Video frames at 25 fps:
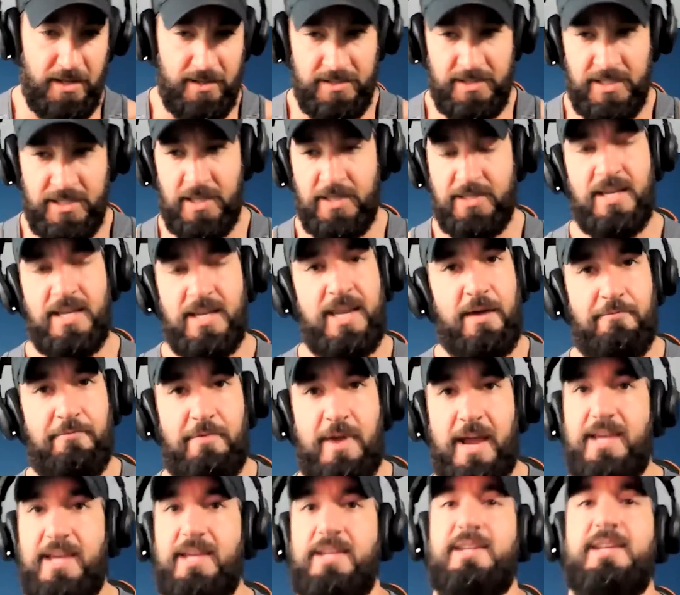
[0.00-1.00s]
to, to get
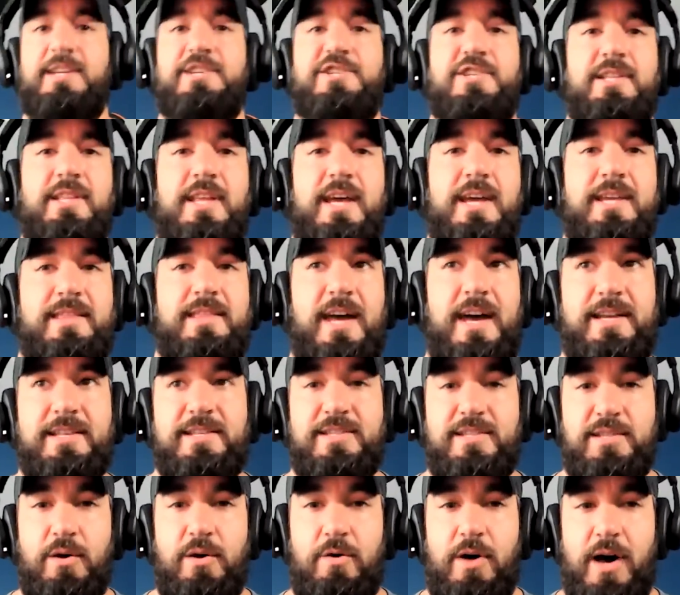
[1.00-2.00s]
recognition like that
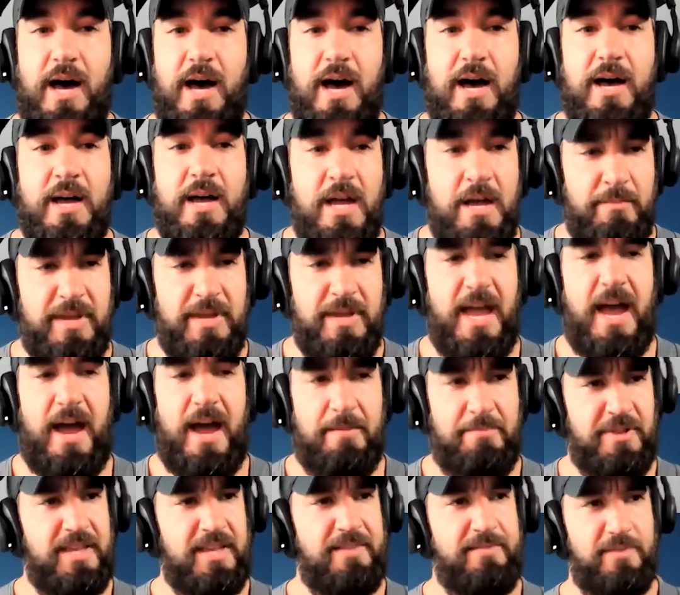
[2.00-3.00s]
so uh but yeah i
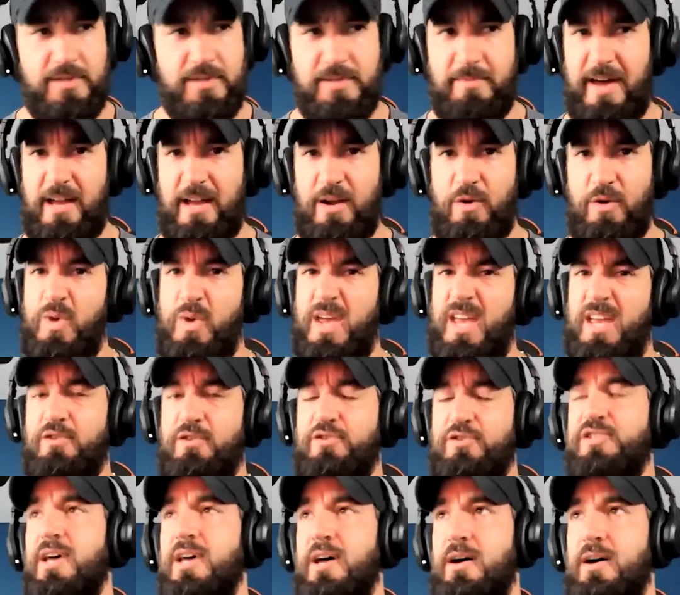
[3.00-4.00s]
believe it was about a week or
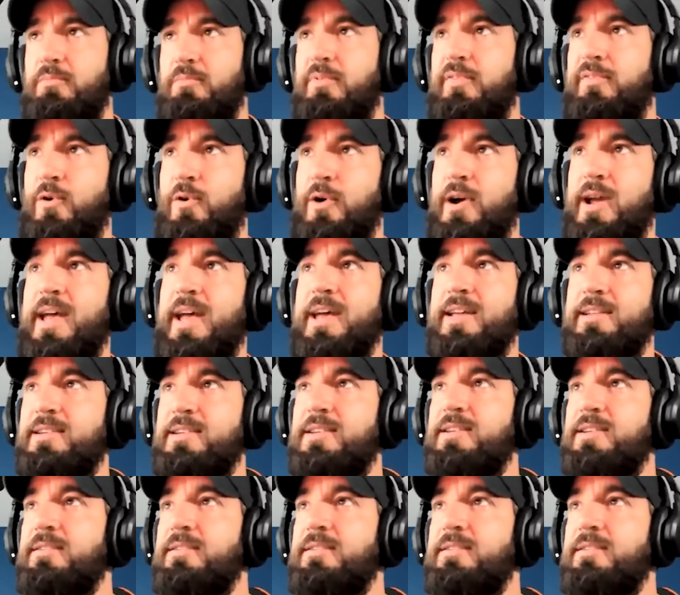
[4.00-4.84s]
so beforehand